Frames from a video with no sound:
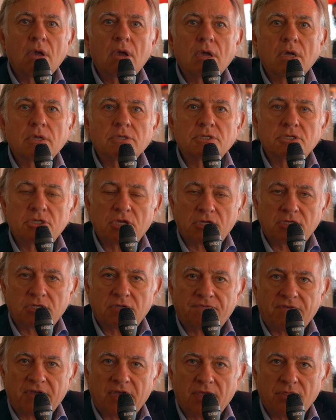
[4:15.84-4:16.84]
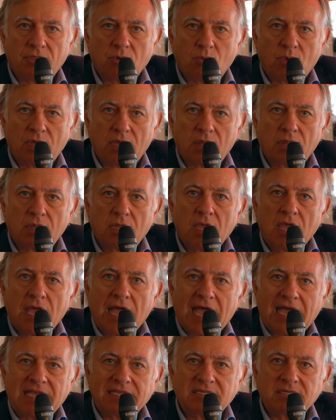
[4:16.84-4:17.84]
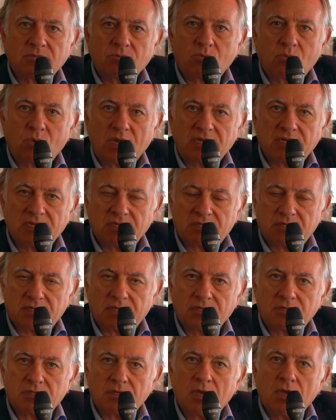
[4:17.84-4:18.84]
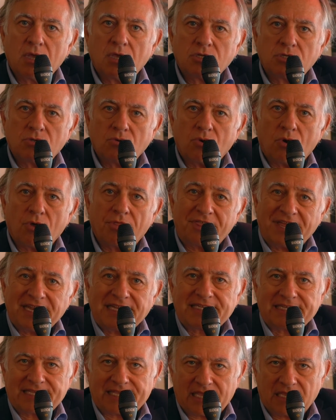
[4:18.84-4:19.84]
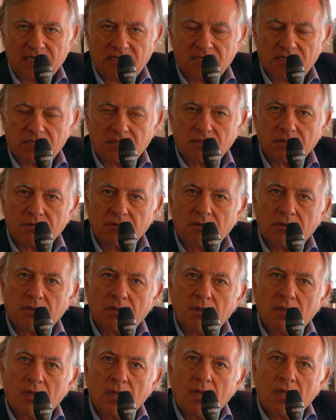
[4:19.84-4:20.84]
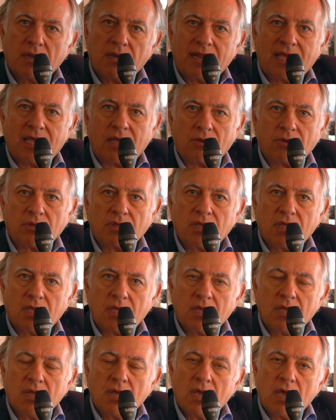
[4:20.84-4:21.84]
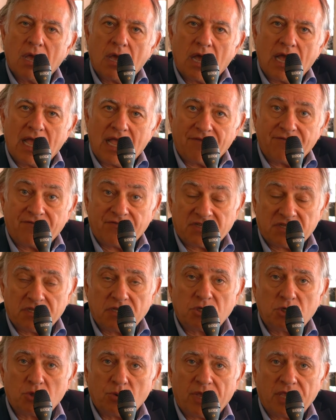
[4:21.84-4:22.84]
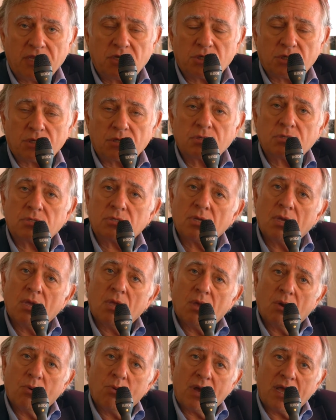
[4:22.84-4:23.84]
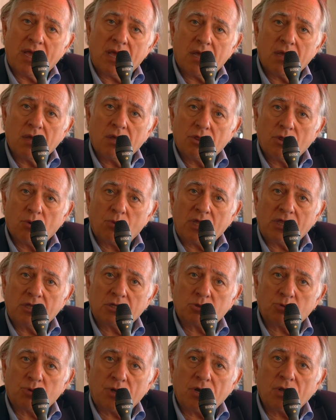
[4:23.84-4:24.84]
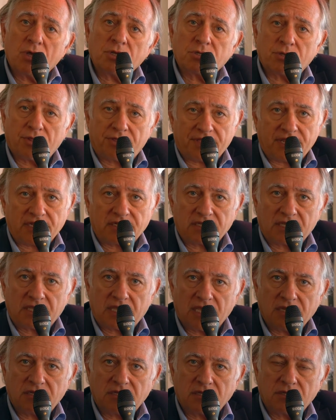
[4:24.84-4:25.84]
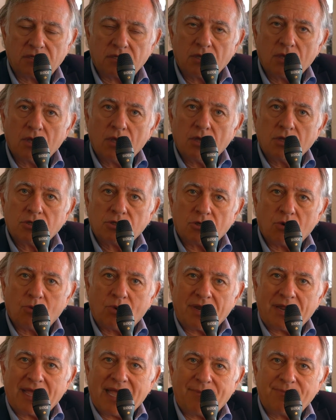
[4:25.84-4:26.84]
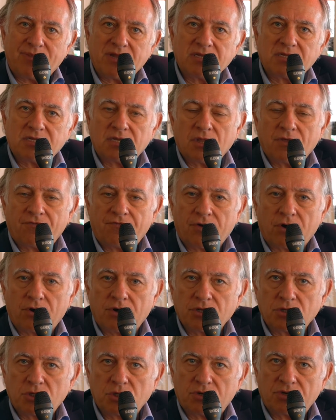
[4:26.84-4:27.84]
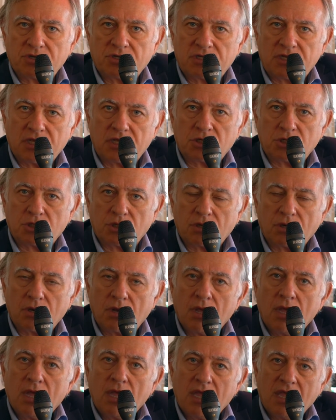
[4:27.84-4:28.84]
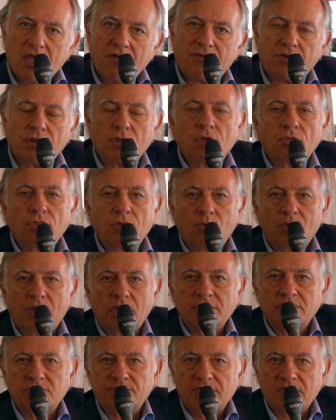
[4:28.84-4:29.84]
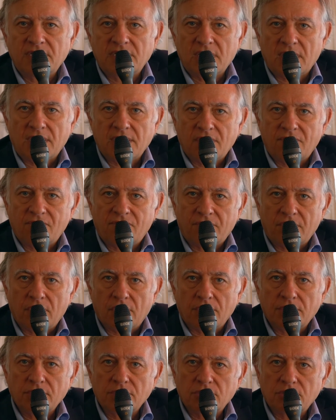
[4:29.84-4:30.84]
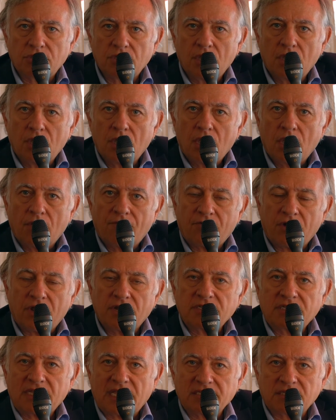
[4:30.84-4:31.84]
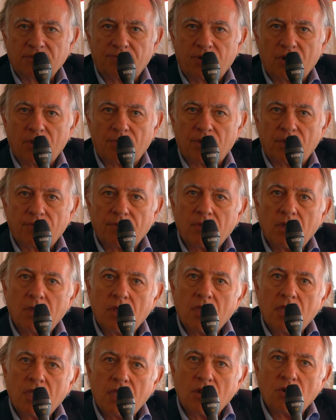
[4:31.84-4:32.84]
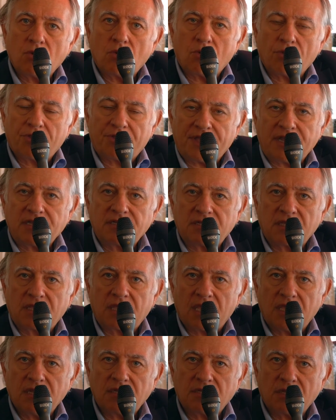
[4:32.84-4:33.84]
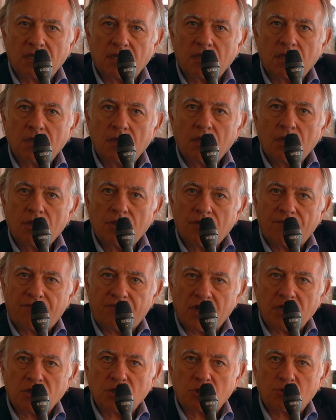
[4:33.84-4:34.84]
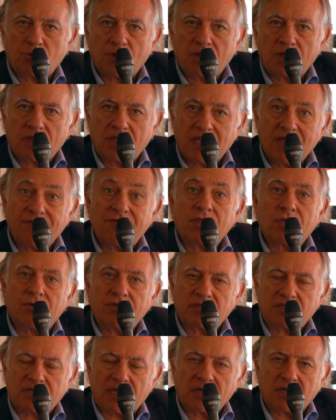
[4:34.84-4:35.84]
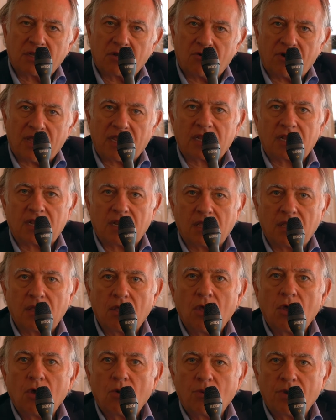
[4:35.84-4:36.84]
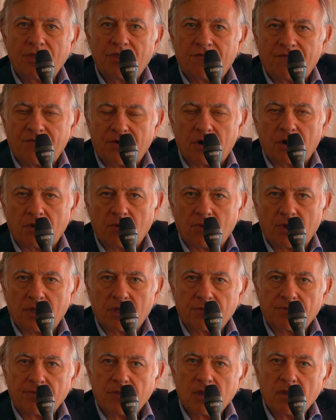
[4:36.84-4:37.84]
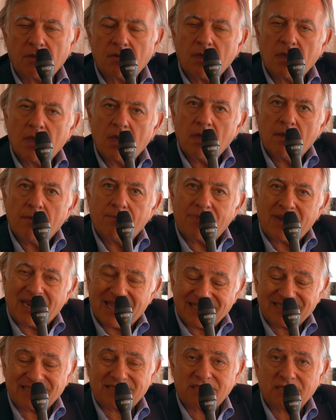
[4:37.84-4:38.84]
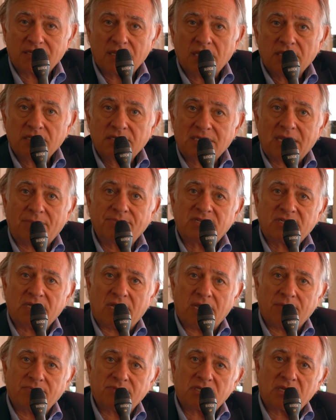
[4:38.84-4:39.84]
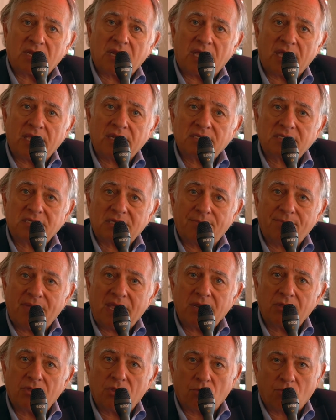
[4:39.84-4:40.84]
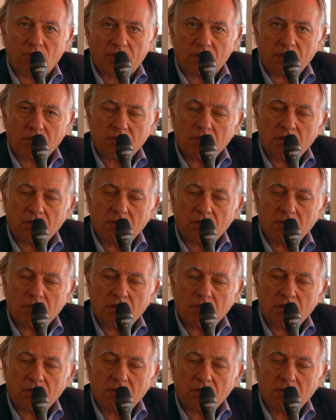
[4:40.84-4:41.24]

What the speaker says: certify the will as witnesses to authenticate it. Now, I have situations where the wills were not authenticated. So what happens in the foreign jurisdiction, even though the will has been done in France, France has a problem in authenticating the French will, even though it's done correctly, with the foreign will. Plus, sometimes clients amend the will.